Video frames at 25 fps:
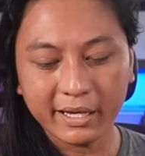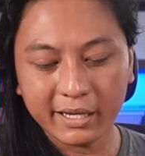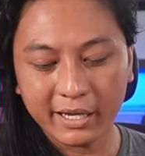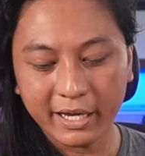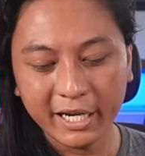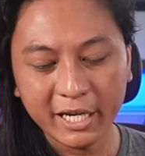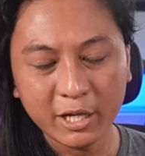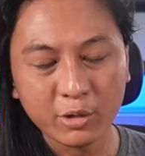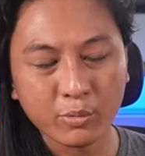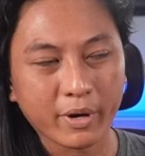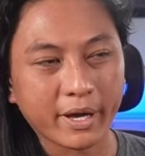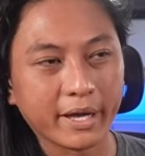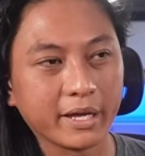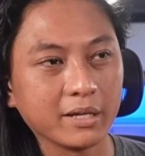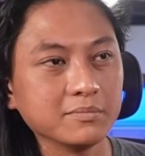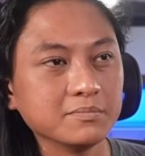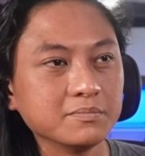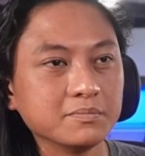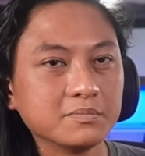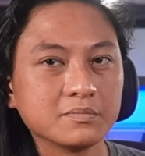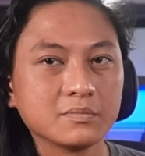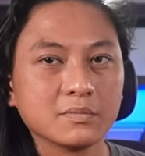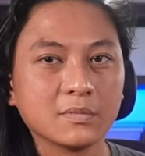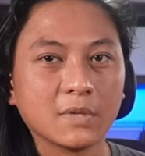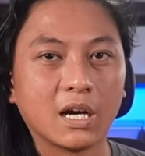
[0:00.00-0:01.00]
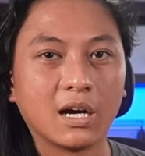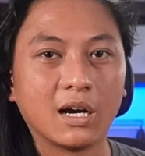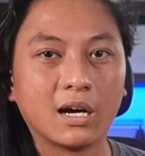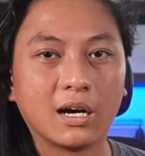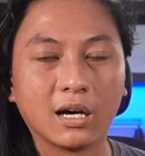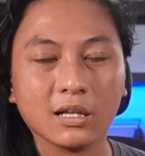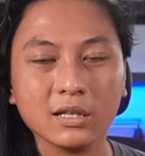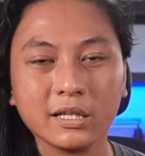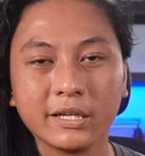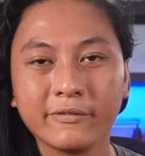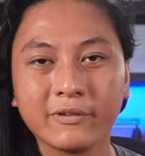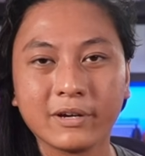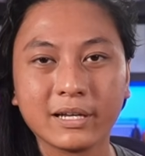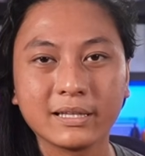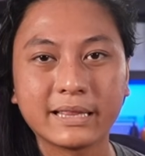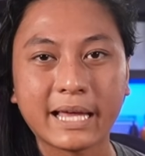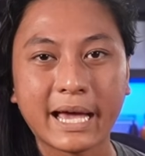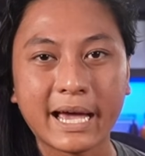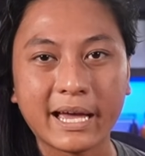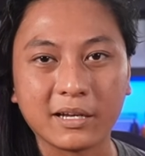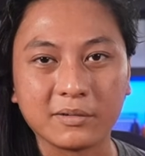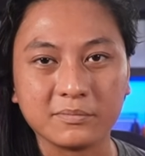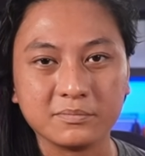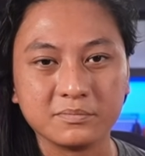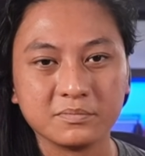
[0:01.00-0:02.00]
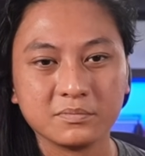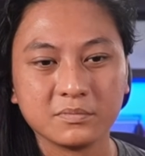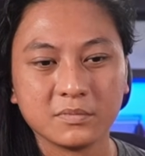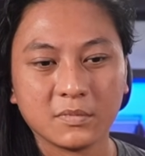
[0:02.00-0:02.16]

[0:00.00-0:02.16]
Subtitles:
anyway, I'll leave it at that.